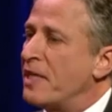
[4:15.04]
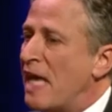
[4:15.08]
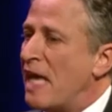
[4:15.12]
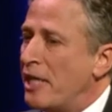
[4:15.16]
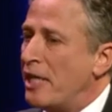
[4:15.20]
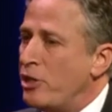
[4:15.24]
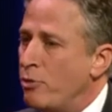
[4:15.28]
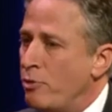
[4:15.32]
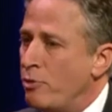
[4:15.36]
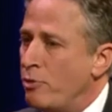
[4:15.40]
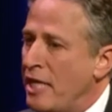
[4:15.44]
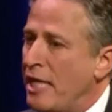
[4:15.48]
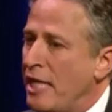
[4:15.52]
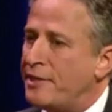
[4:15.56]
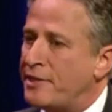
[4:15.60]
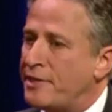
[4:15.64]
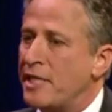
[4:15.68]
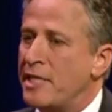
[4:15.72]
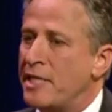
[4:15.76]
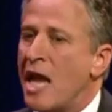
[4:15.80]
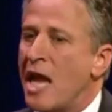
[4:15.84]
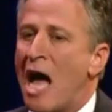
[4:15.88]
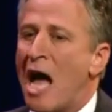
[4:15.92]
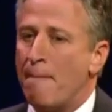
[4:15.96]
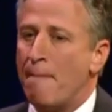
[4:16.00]
that you need to
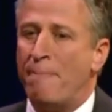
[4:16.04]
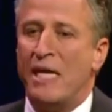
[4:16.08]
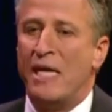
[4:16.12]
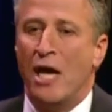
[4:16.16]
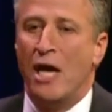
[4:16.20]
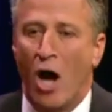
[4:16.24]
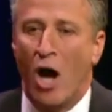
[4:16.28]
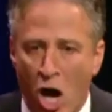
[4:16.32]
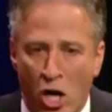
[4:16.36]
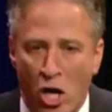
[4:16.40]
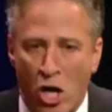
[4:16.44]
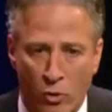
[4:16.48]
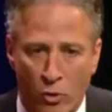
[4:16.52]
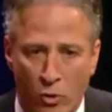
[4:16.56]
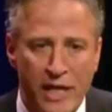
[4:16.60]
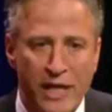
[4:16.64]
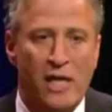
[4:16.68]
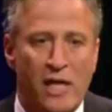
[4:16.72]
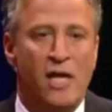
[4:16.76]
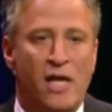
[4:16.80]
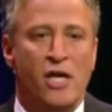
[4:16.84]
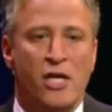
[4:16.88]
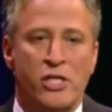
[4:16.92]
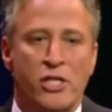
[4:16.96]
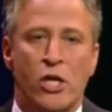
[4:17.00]
not be hungry,
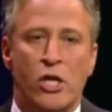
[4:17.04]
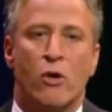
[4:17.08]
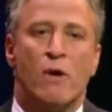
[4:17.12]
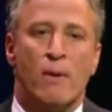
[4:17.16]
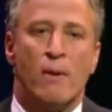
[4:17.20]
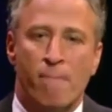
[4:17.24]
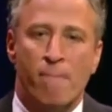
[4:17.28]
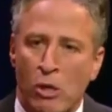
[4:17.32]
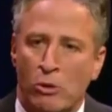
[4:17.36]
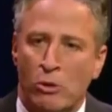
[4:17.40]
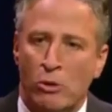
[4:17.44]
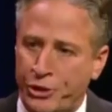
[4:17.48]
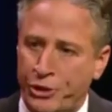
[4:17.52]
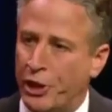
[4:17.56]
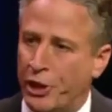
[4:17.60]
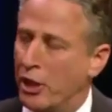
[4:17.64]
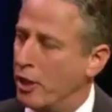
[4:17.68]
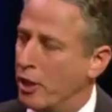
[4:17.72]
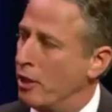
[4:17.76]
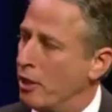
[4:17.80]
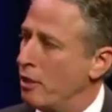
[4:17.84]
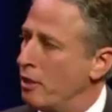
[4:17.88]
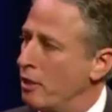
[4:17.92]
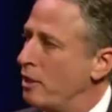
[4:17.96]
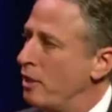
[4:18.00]
you're a moocher?
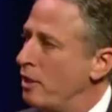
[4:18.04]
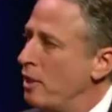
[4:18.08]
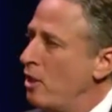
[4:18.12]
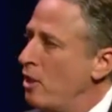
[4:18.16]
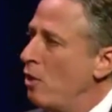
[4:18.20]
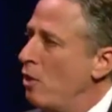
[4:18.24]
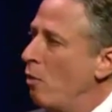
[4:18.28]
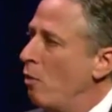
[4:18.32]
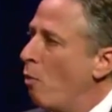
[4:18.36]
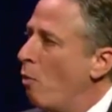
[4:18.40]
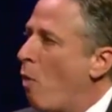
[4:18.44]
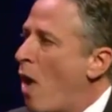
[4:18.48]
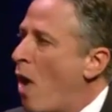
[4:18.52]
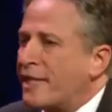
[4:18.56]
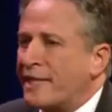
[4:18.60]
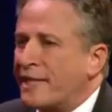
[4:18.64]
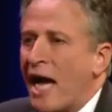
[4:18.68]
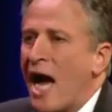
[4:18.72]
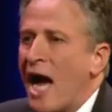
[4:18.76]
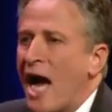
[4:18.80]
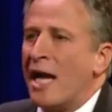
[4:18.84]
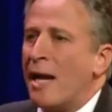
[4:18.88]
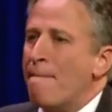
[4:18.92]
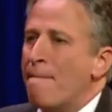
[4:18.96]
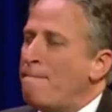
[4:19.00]
What
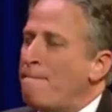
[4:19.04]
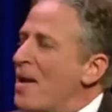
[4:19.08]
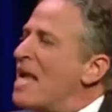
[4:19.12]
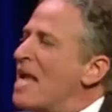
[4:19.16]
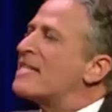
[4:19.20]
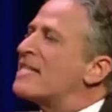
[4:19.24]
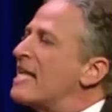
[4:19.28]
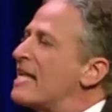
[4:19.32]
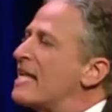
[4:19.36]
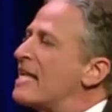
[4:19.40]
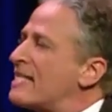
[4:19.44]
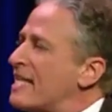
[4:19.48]
kind of business